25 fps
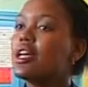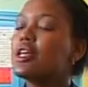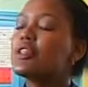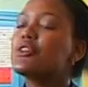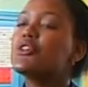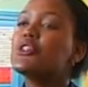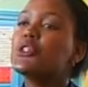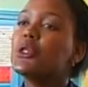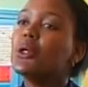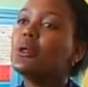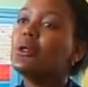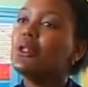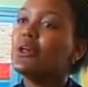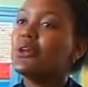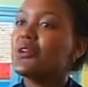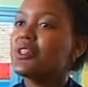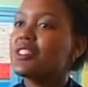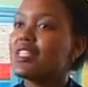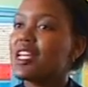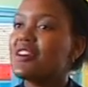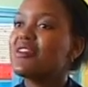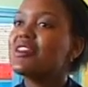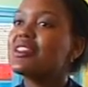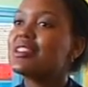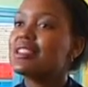Do your learners
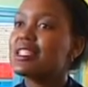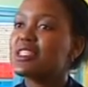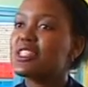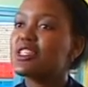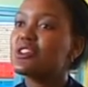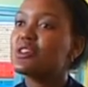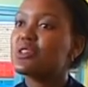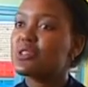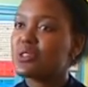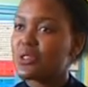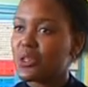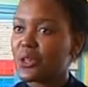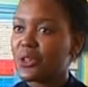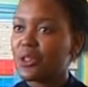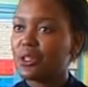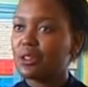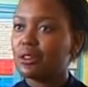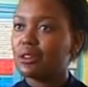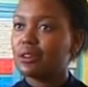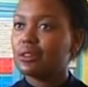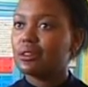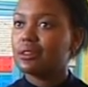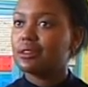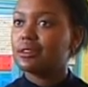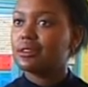ever sit in a
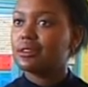circle?